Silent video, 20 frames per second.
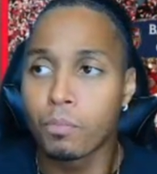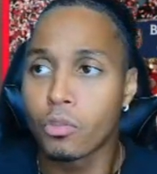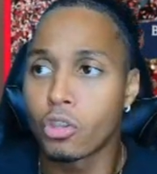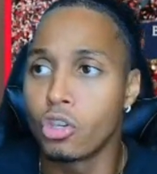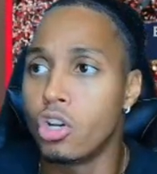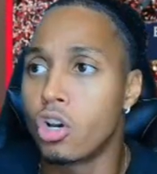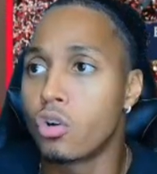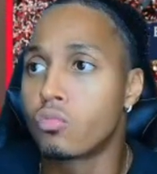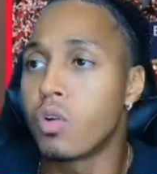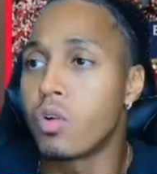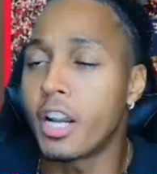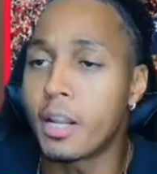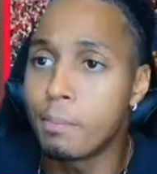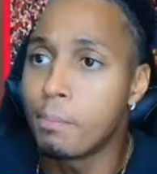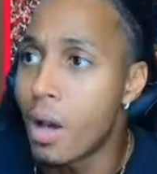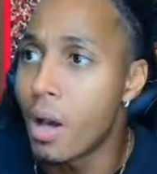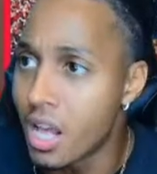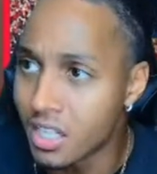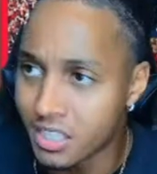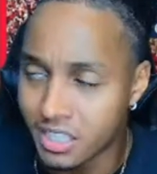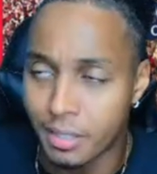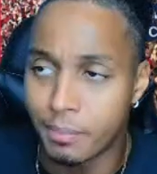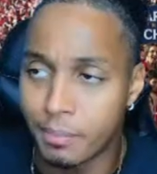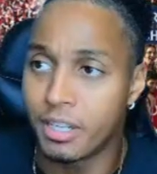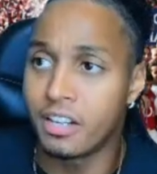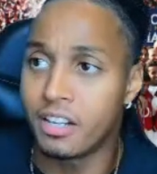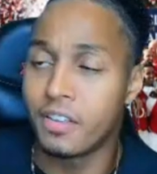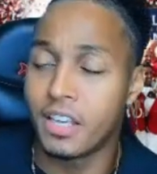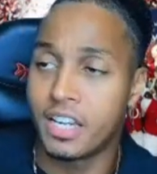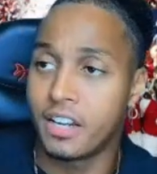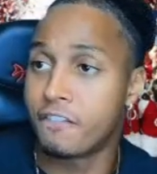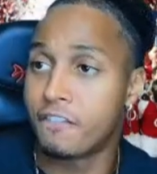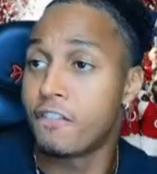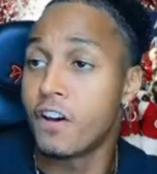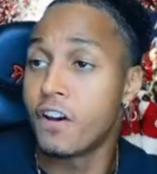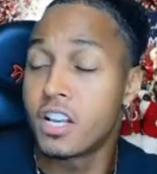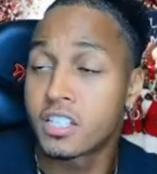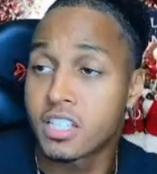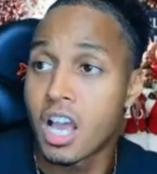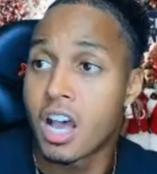you know running past him in the in the
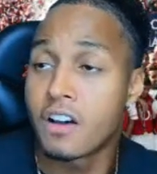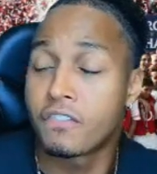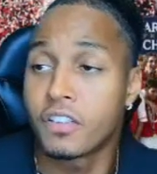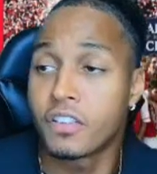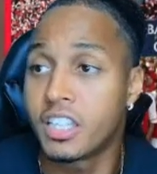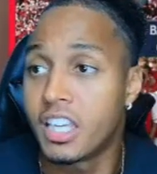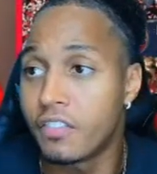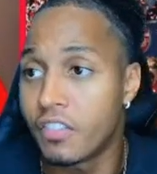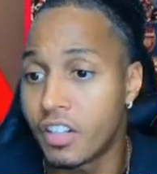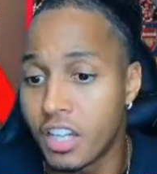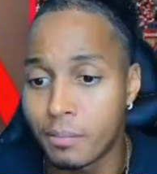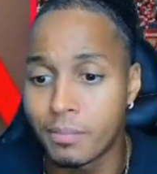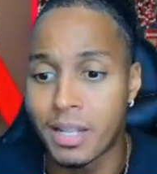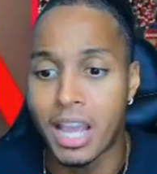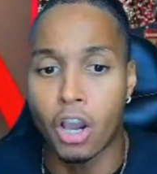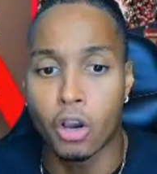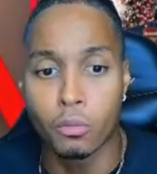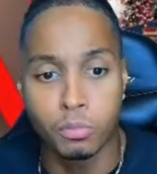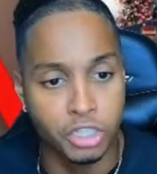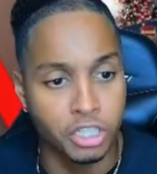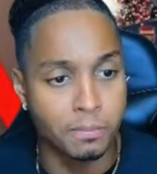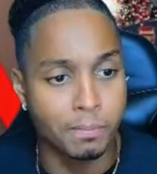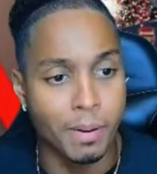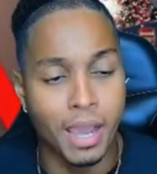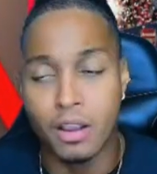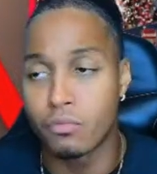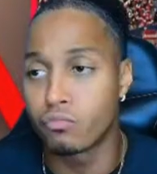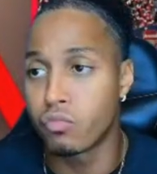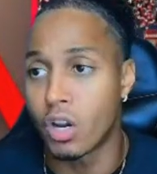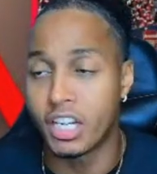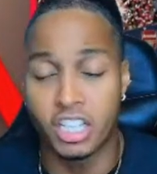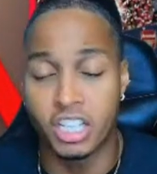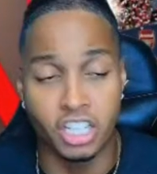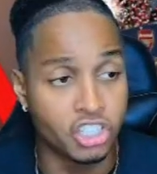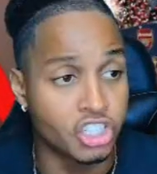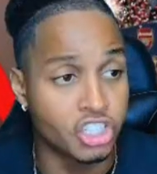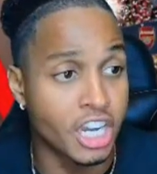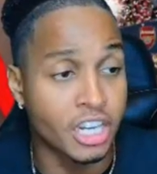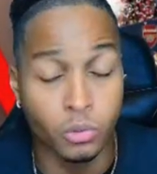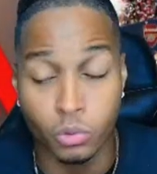first half and giving him that option by running the
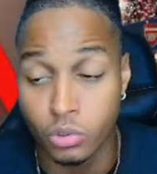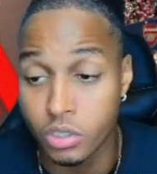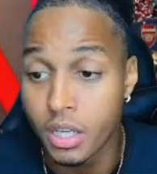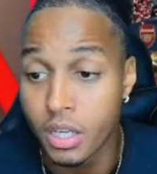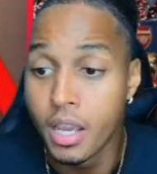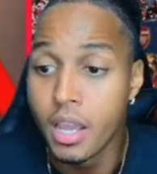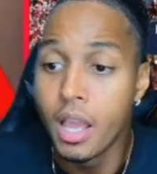channels.